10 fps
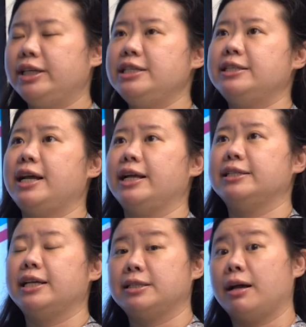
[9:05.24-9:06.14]
these
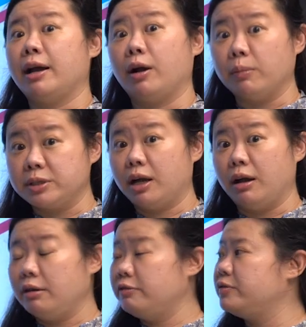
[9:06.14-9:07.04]
days, as I
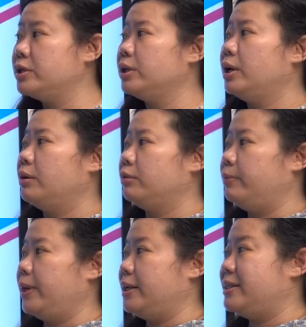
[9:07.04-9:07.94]
observed, would
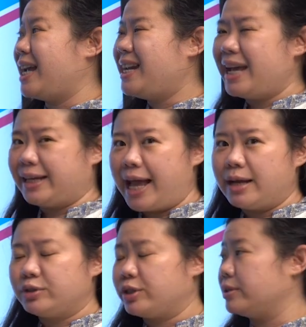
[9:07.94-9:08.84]
be daily
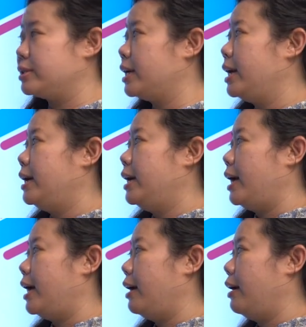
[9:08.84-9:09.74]
encounters.
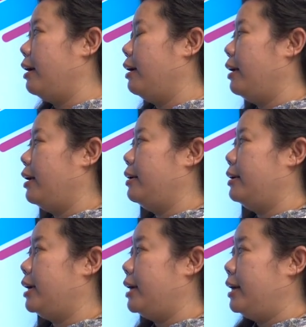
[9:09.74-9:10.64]

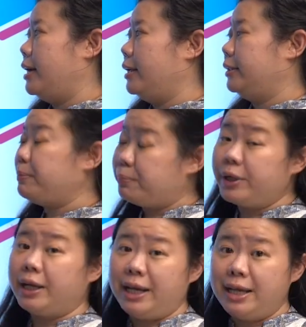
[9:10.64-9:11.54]
They're
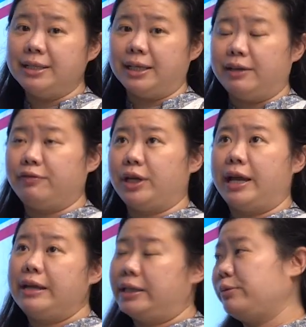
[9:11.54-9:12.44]
pretty easy.
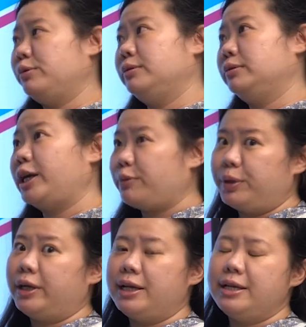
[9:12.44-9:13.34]
They're
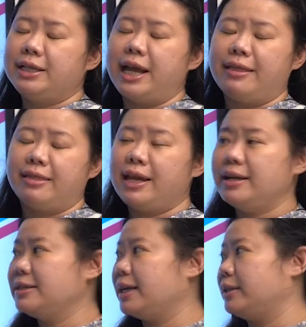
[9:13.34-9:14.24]
pretty easy, and
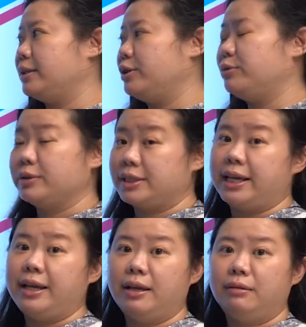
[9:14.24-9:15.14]
things that you will
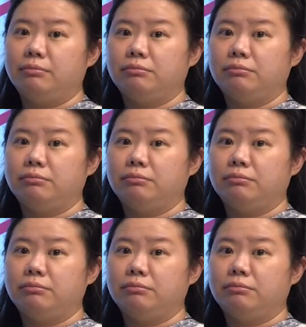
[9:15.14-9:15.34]
see